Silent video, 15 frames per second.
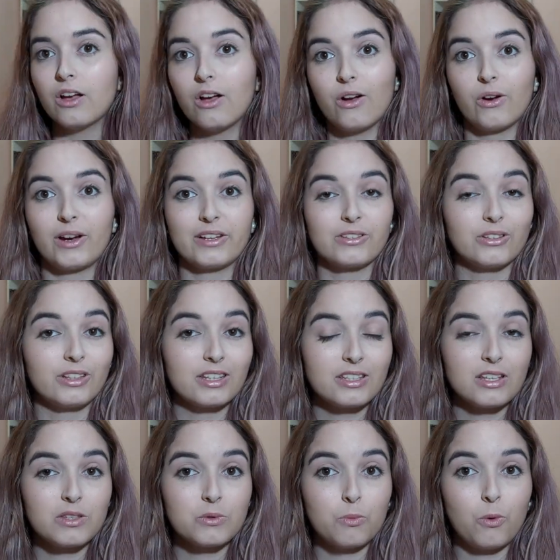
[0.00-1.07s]
Okay, so this
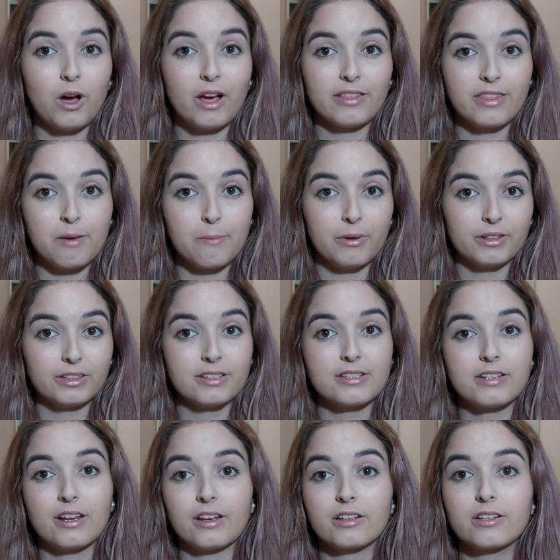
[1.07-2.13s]
is what the
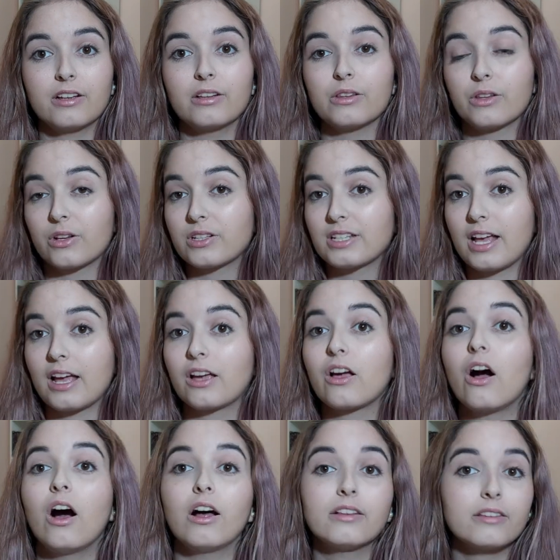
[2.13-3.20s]
multi-stick looks like
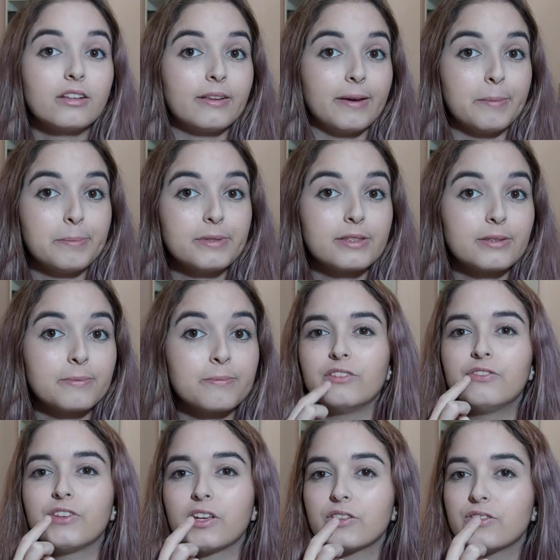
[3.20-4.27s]
on the lips. It
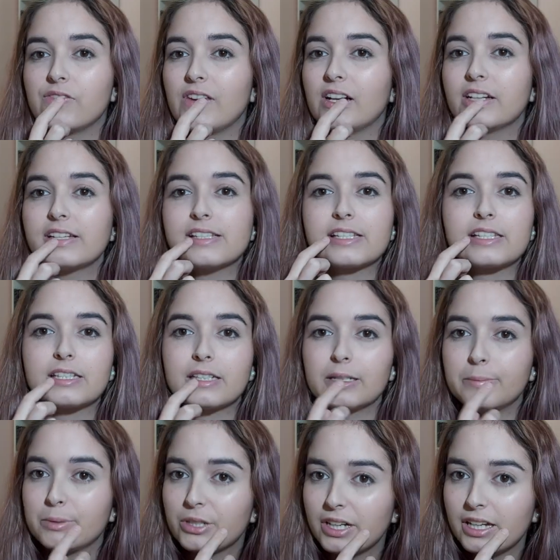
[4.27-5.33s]
feels very
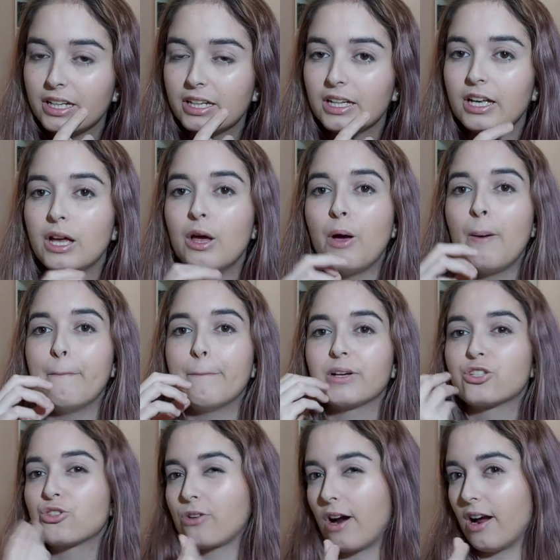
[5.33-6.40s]
slippery, but
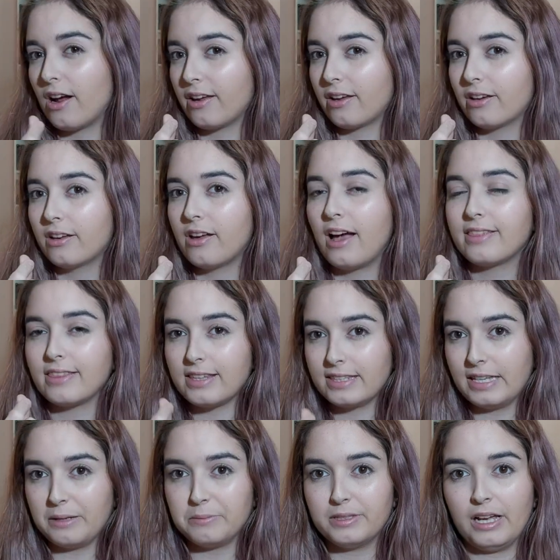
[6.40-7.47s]
drying at the
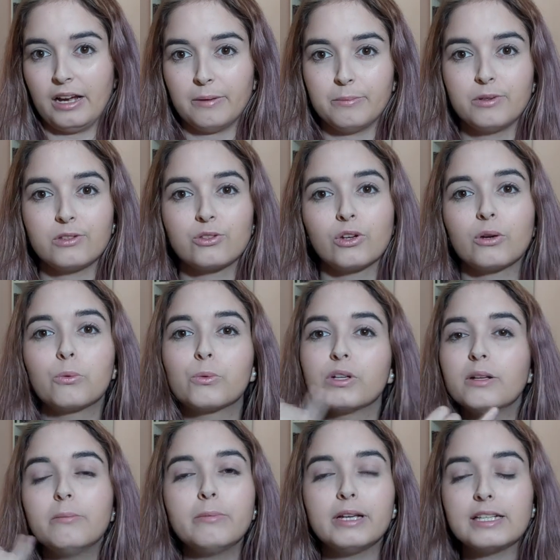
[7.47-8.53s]
same time. So it
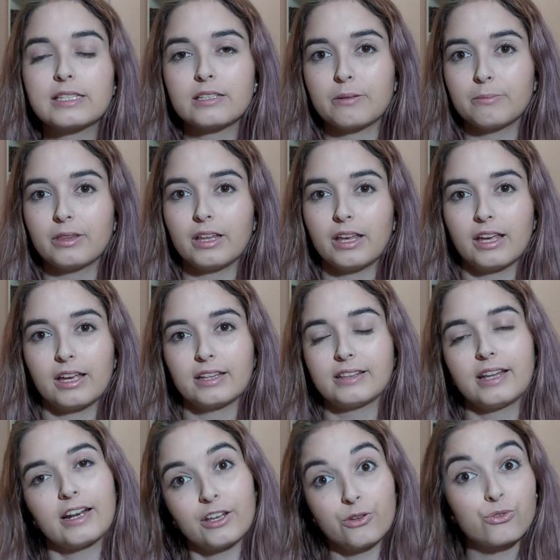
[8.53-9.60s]
wouldn't be something
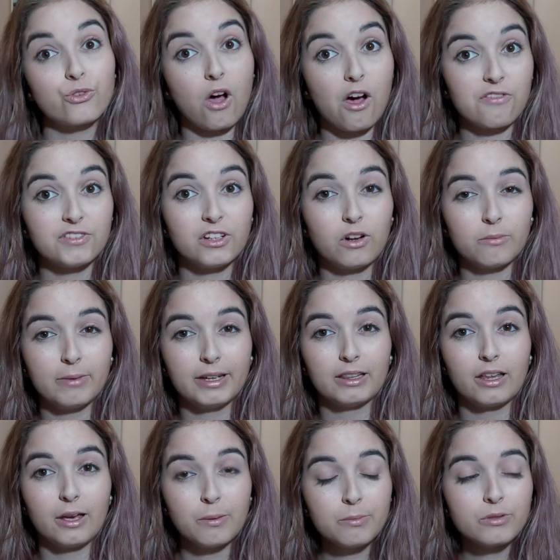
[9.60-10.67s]
that I use often on my
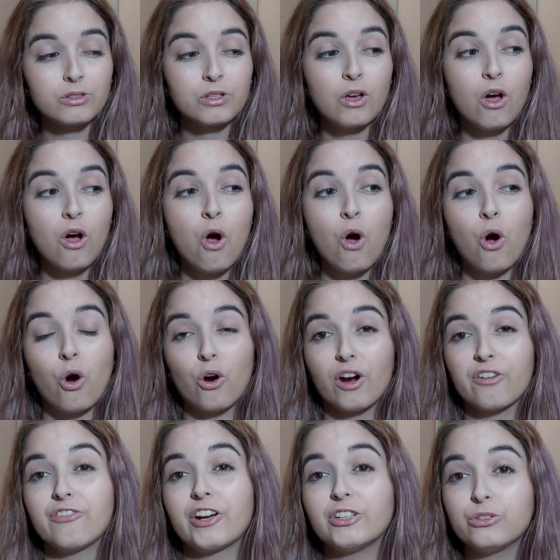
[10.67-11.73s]
lips, or
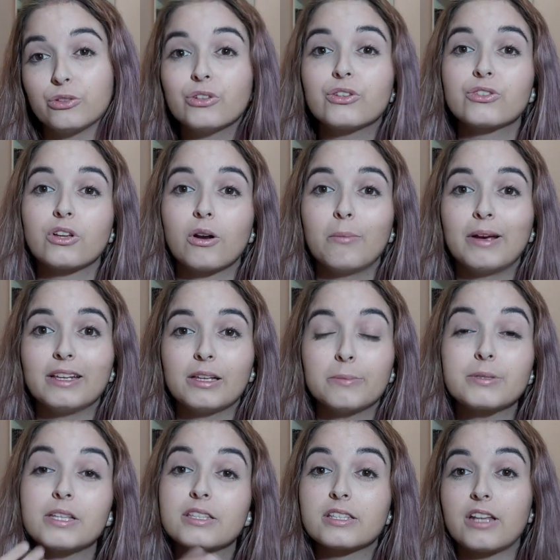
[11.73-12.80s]
if I do use it on my
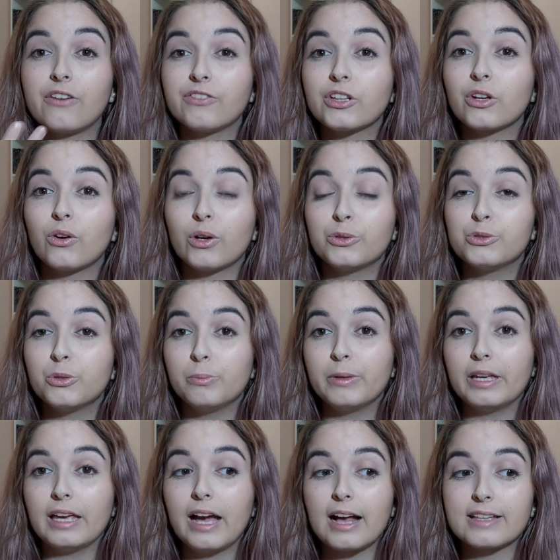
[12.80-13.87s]
lips, it's definitely going to
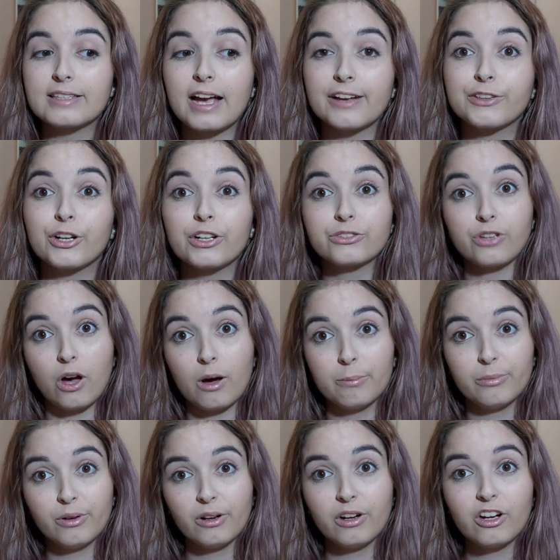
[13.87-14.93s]
be as either a
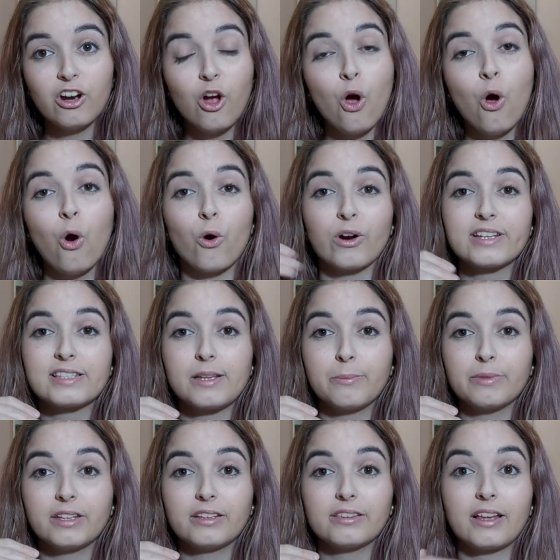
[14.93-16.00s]
topper or
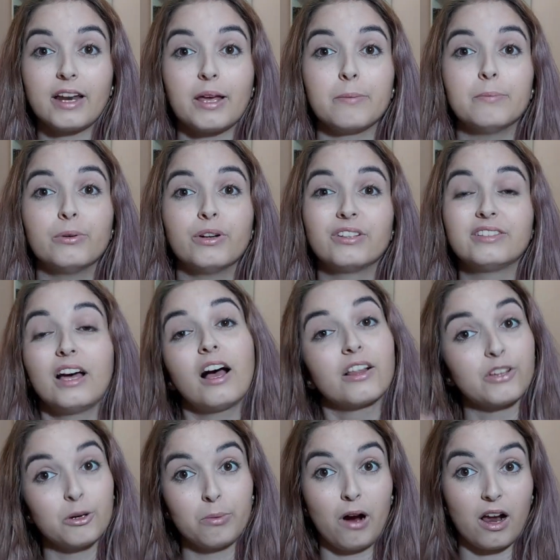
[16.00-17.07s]
something that I put
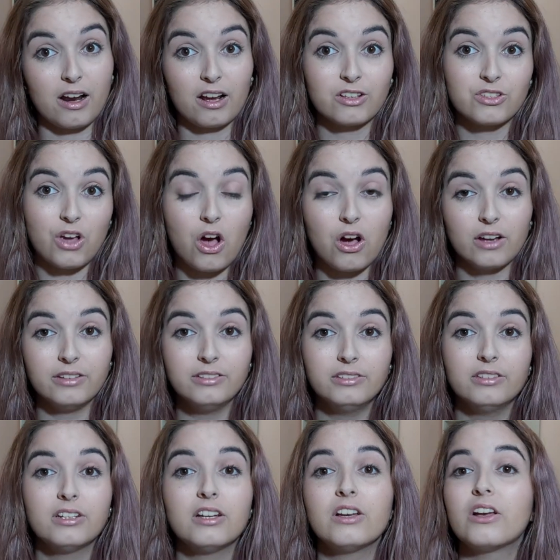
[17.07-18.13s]
other products on,
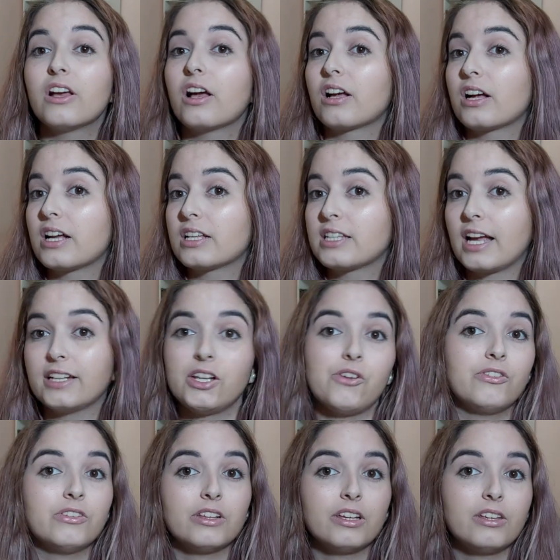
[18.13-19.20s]
because I
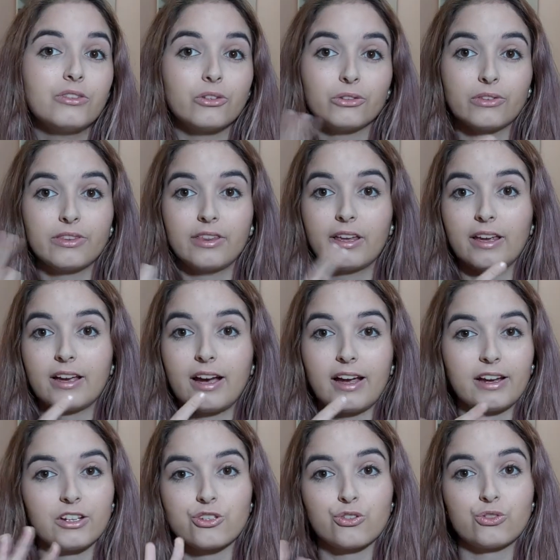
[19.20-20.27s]
definitely don't think I
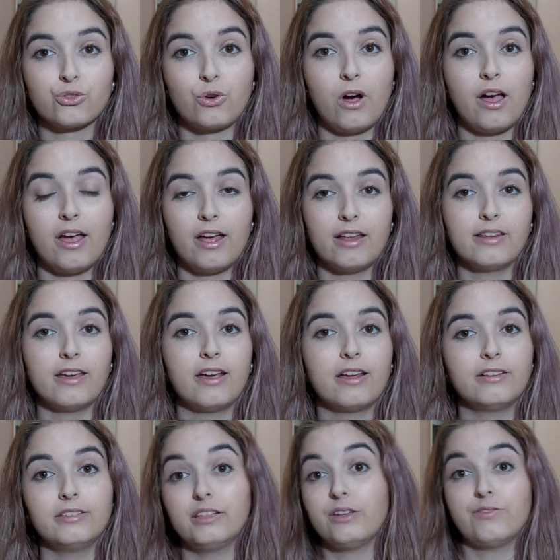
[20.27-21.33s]
can just go ahead
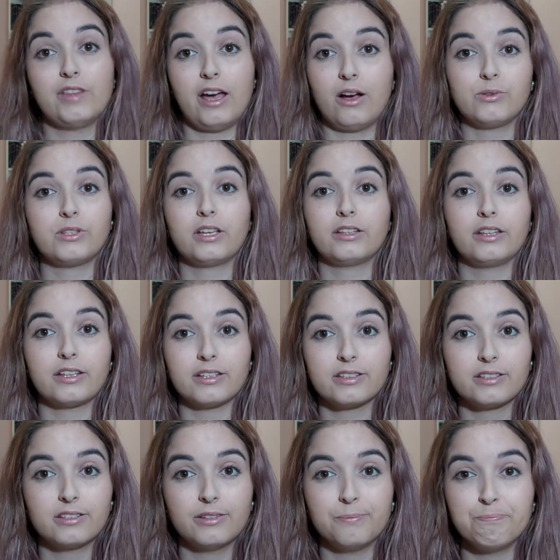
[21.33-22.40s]
and leave the house like this.
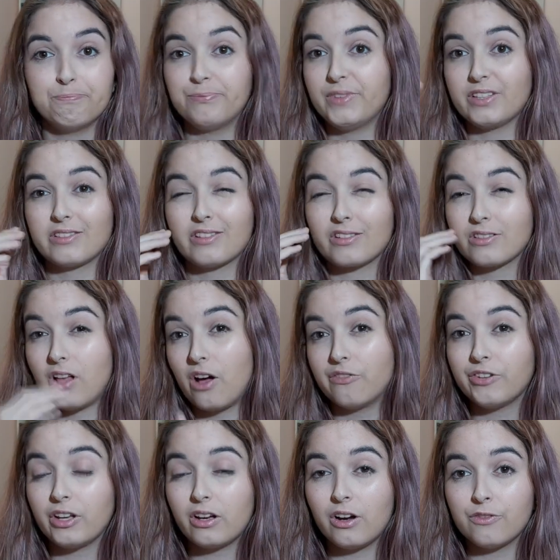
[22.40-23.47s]
This does not
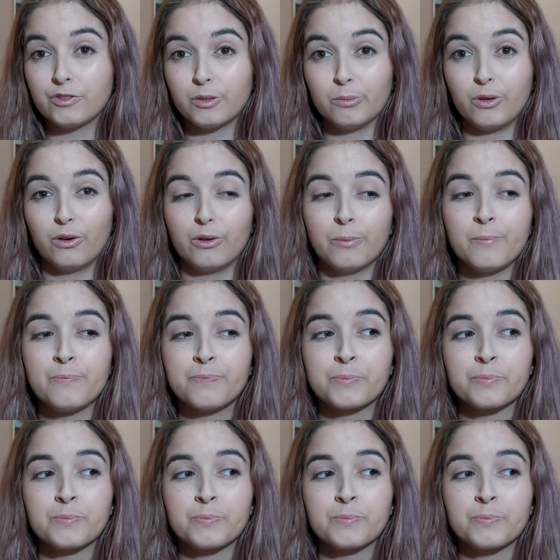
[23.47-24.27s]
feel comfortable,